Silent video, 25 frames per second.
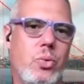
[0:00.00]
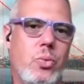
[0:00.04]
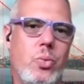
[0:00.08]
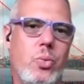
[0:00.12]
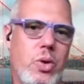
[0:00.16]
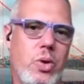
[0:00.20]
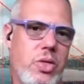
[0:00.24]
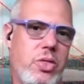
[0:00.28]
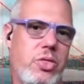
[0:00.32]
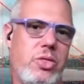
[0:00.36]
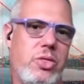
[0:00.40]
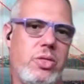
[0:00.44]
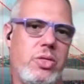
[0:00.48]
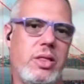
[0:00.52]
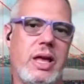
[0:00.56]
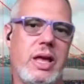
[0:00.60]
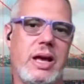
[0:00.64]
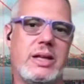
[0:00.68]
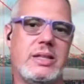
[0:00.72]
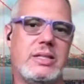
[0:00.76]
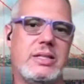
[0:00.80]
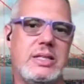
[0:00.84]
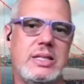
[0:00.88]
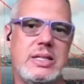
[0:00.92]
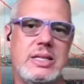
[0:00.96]
with
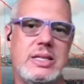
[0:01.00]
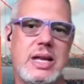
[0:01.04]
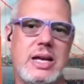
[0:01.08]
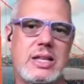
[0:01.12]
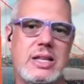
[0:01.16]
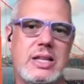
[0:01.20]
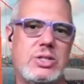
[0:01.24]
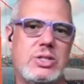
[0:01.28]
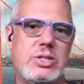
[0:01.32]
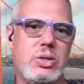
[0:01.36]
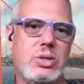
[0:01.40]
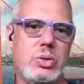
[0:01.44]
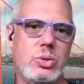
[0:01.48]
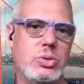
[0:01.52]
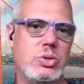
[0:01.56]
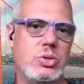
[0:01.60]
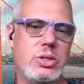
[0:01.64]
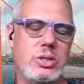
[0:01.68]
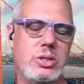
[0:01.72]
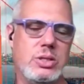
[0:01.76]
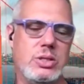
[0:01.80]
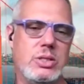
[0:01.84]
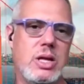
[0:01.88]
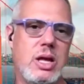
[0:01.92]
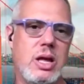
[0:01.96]
legacy DAST
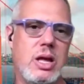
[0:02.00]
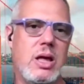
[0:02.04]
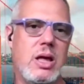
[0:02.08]
solutions.